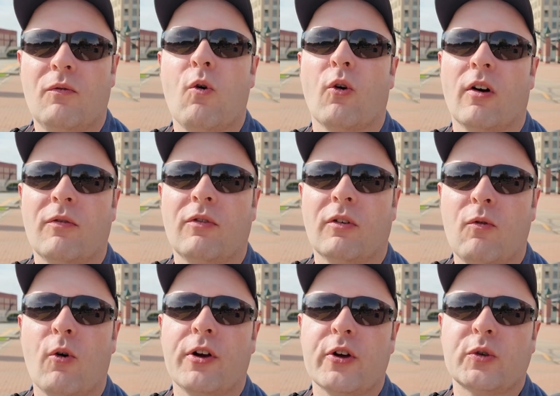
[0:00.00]
for
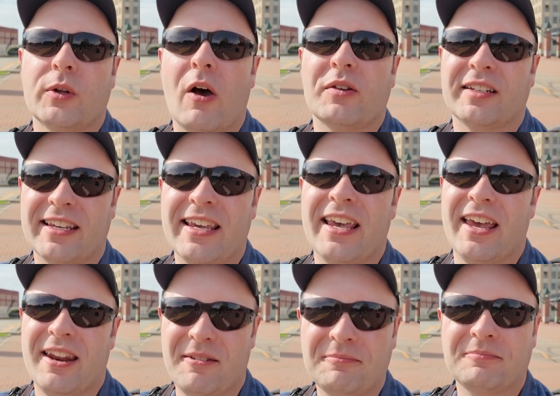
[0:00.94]
4 years when I was a
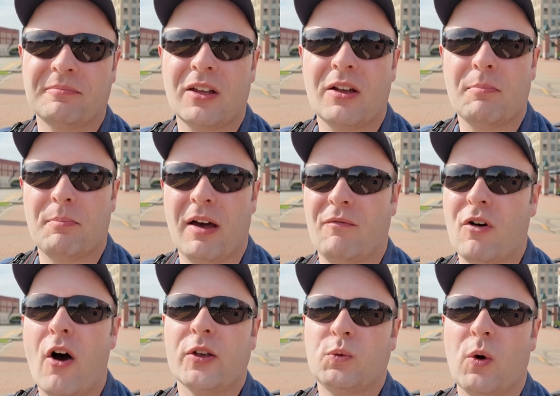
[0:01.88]
kid. But I've
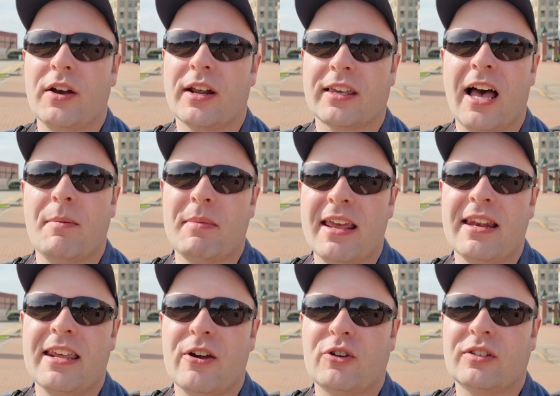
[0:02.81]
always wanted to come in
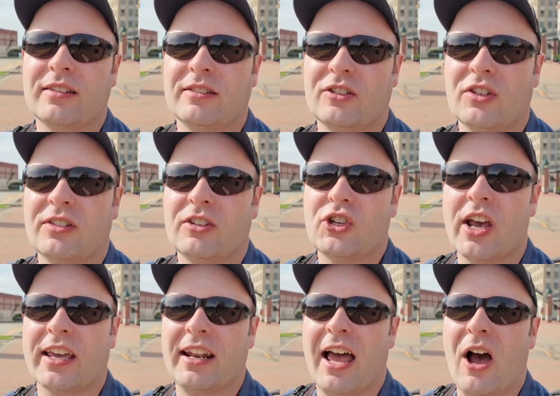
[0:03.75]
here just to
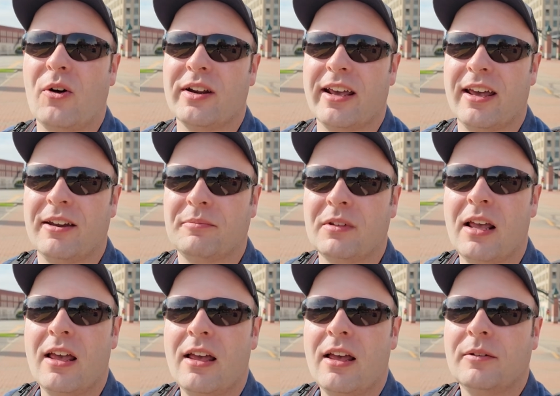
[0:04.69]
check it out. And
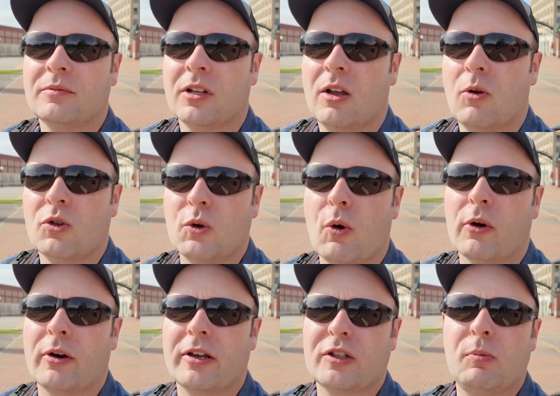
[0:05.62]
so
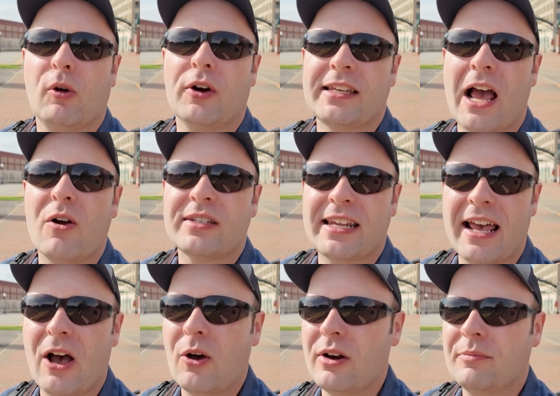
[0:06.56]
we're going to explore
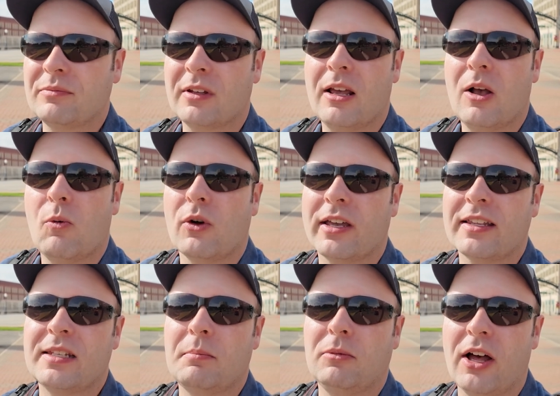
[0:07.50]
downtown. We'll
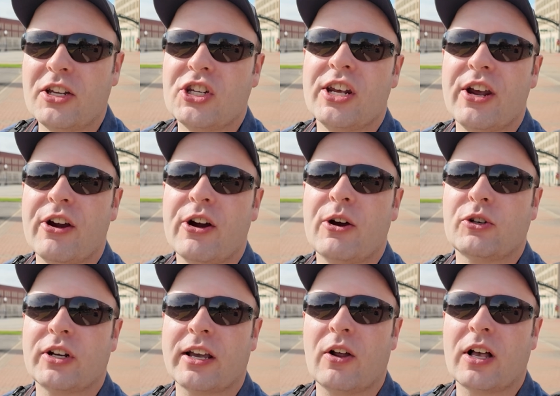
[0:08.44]
get some lunch here,
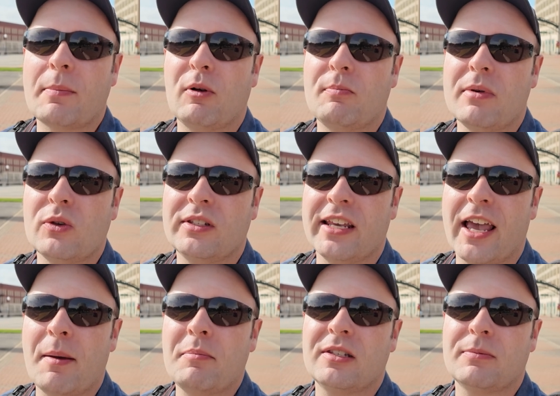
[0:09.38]
check out a couple of
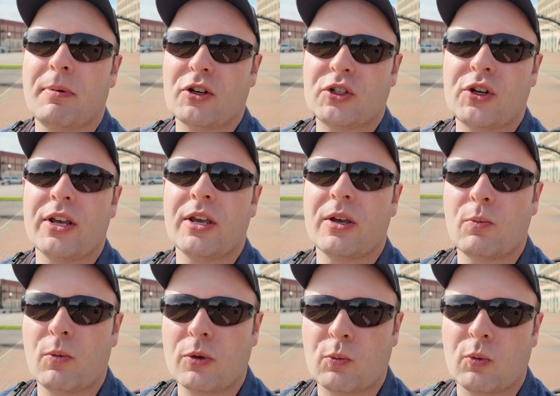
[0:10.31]
museums, especially
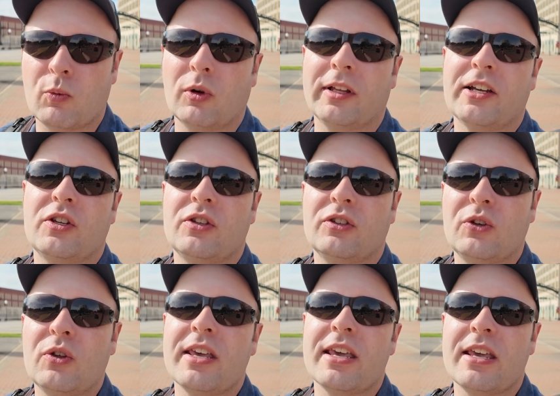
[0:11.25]
with relation
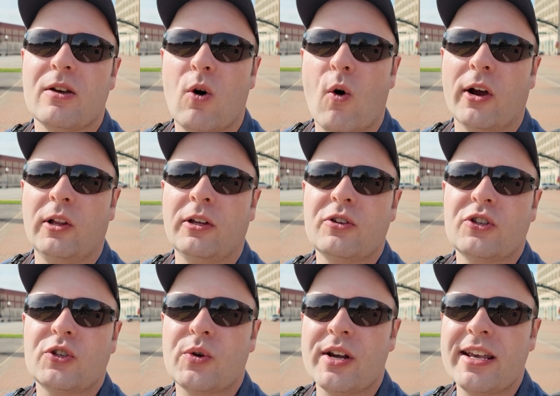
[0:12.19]
to the oil
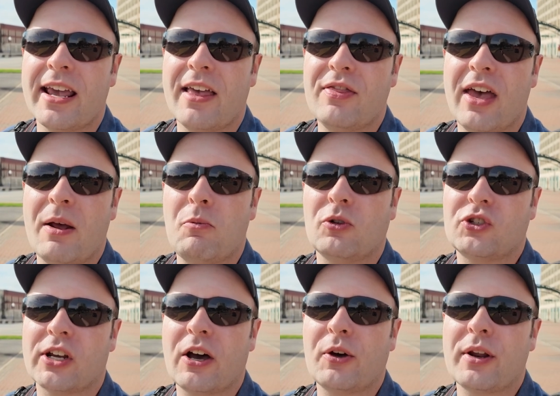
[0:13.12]
industry, and then we'll
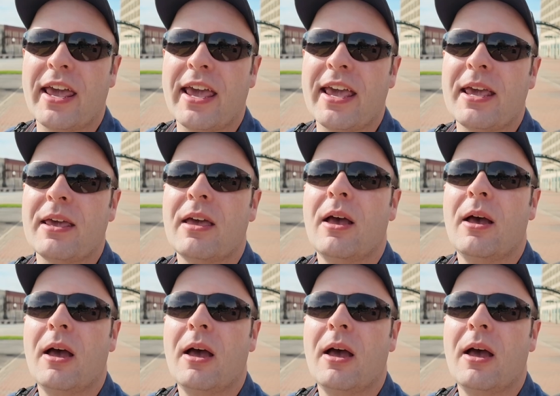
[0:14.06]
check out a